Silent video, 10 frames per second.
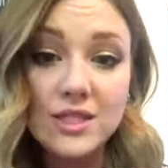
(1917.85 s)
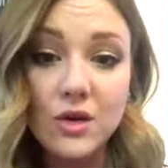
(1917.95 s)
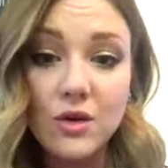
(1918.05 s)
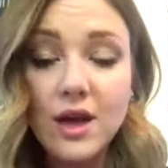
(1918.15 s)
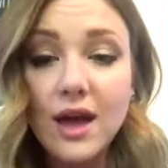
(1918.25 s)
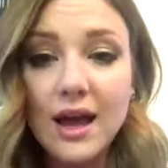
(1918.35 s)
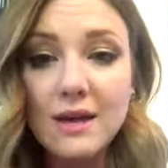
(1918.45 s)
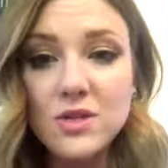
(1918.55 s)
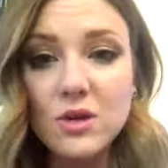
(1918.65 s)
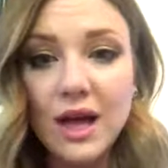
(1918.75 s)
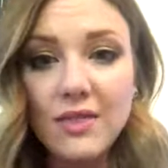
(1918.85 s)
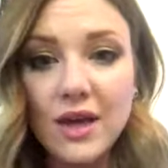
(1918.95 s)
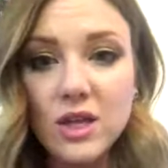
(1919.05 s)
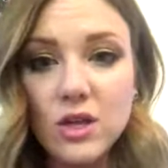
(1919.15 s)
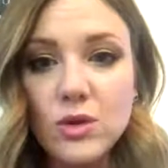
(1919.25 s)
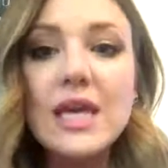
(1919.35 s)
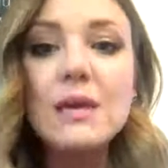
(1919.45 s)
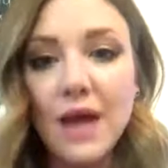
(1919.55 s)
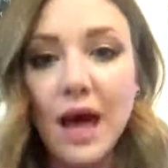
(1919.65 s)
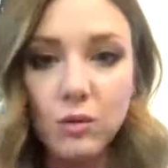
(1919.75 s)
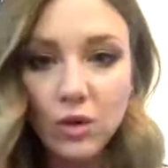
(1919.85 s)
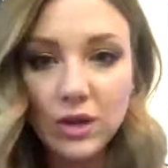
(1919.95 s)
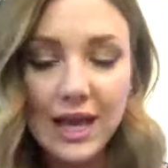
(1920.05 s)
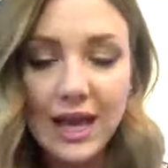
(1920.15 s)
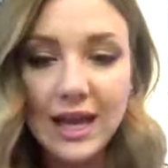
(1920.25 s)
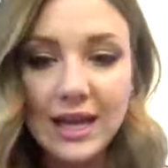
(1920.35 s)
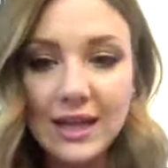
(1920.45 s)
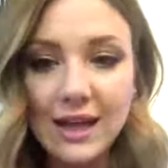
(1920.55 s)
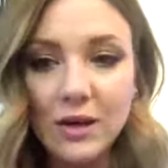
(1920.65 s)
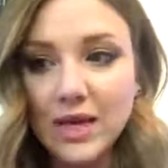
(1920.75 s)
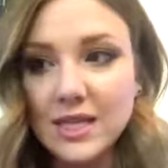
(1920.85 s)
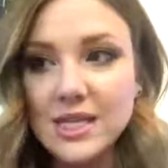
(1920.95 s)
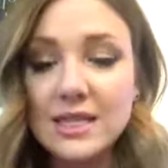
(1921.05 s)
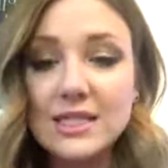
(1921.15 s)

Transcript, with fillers: i'm so glad that you keep that rolling in and that we get to instill that